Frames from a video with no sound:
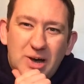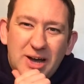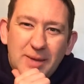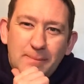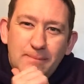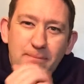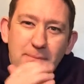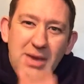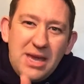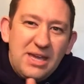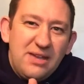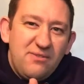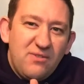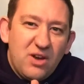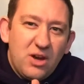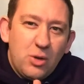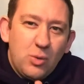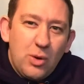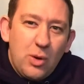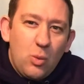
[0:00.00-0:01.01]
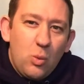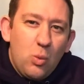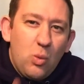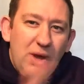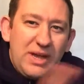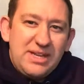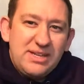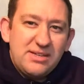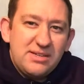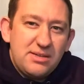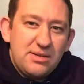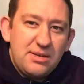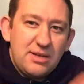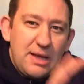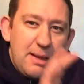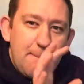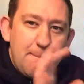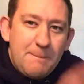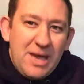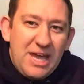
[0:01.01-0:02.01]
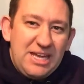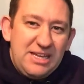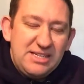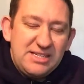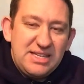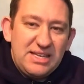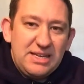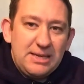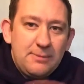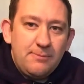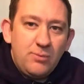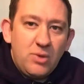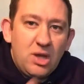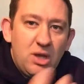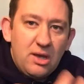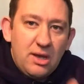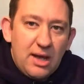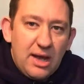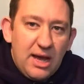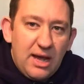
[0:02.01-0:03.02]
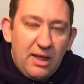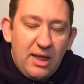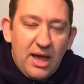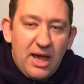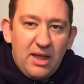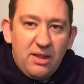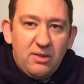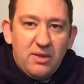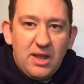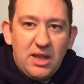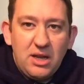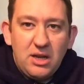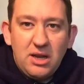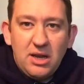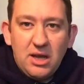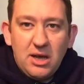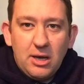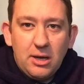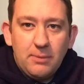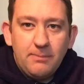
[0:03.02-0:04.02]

I may very well wait and paint it and then